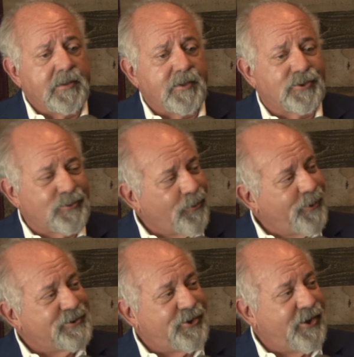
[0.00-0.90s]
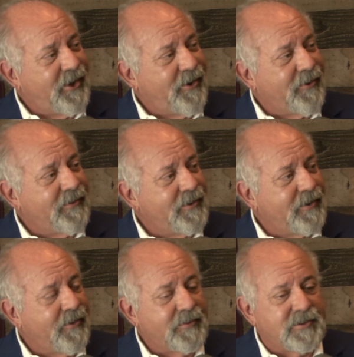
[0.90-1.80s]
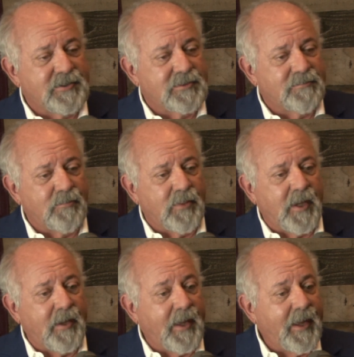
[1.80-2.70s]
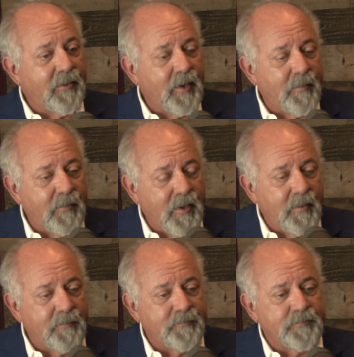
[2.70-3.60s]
the stories you hear, it's just, I have,